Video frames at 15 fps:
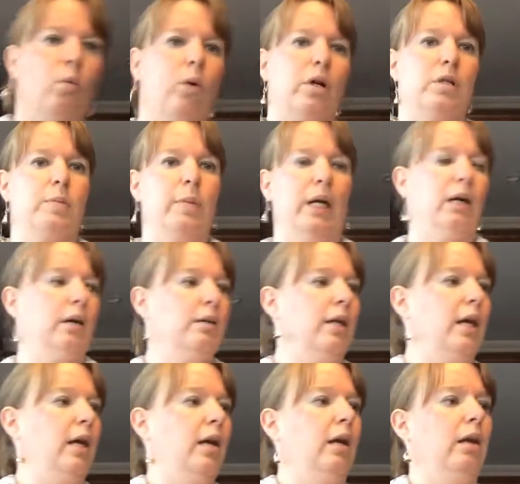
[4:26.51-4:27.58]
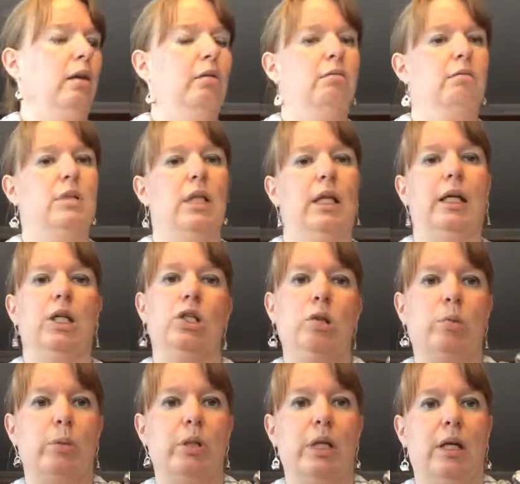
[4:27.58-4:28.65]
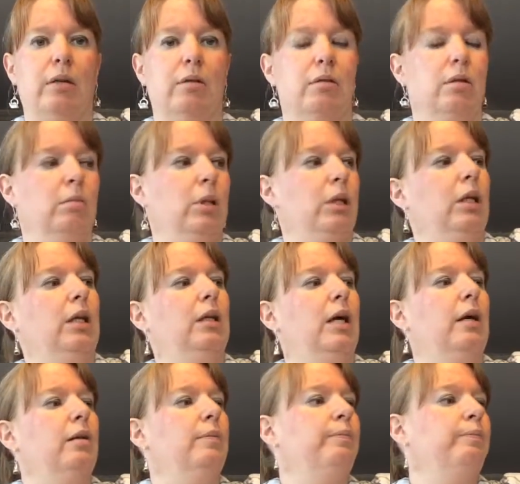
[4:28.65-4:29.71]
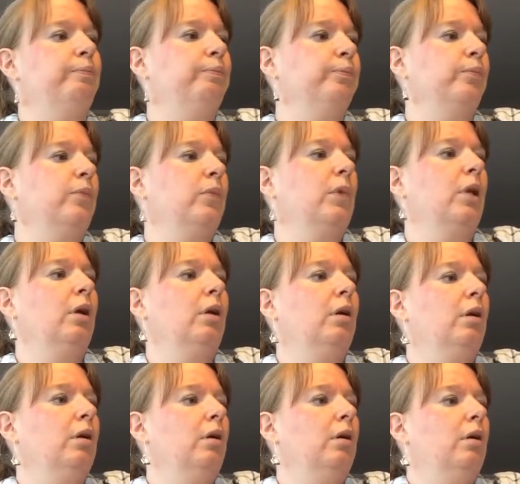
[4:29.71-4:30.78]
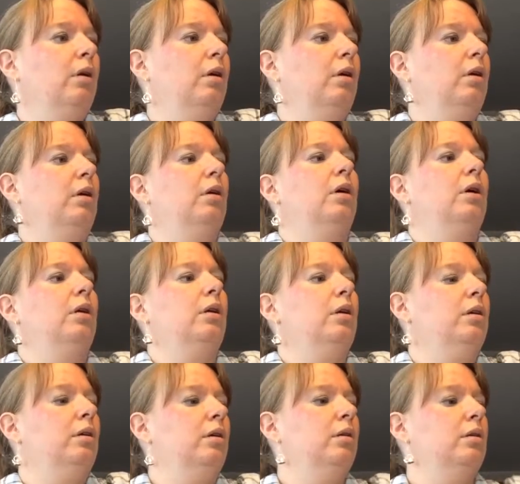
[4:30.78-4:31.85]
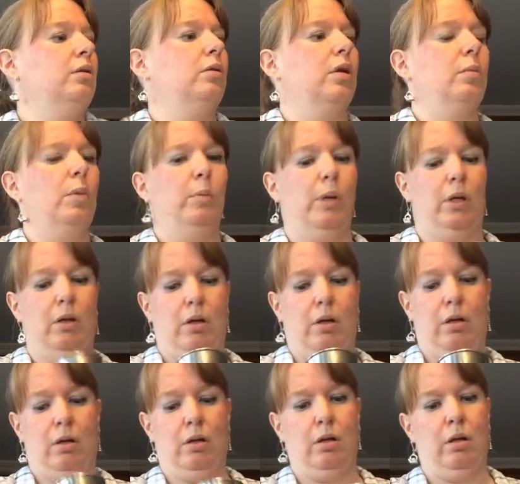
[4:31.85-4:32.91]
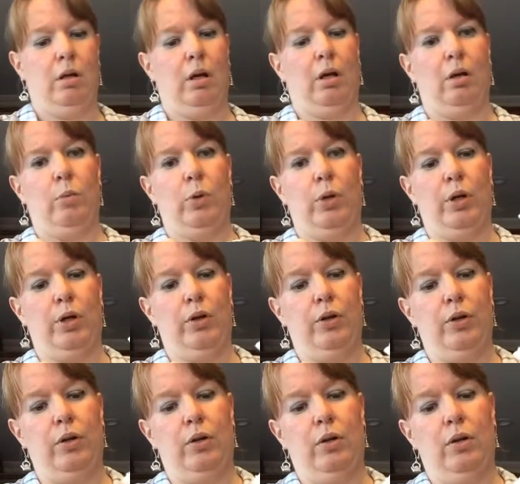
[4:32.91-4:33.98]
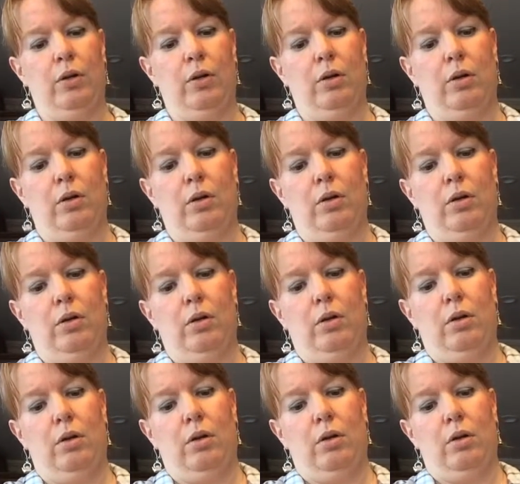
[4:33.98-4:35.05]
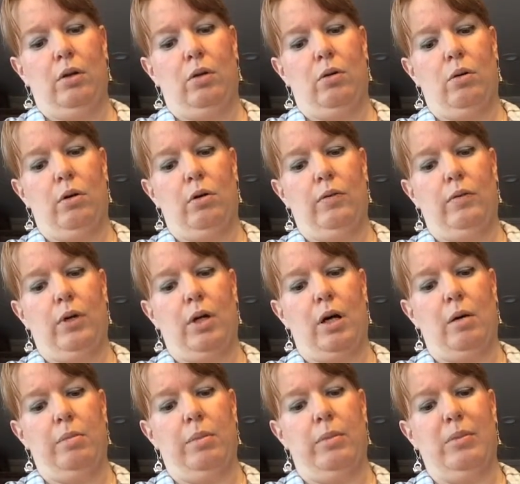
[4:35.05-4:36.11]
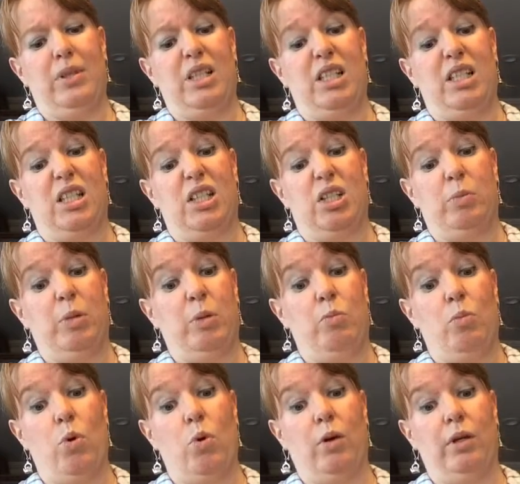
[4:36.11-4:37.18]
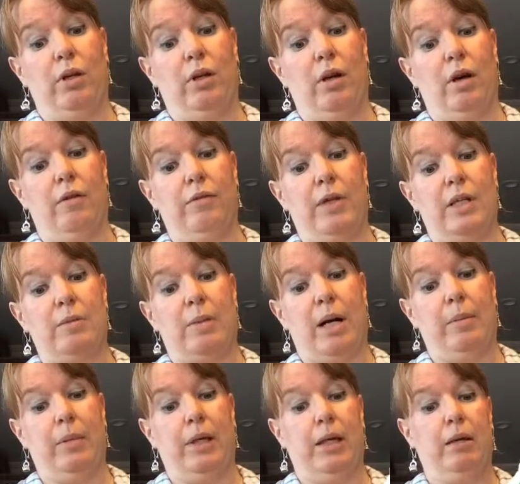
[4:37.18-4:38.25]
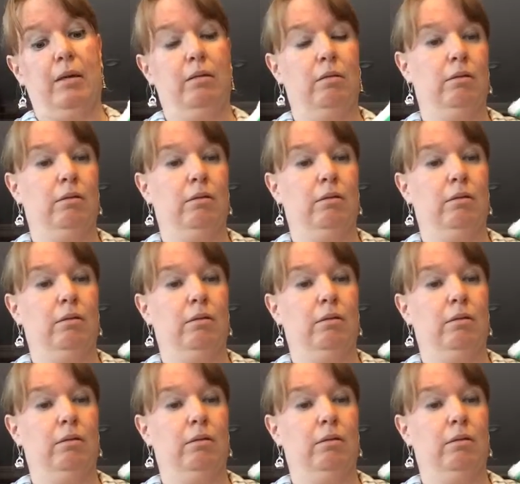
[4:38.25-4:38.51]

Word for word: works better than say like a 2% or something like that. All right, so I get my milk. I'm gonna put quarter of a cup, which should be more than enough. That's probably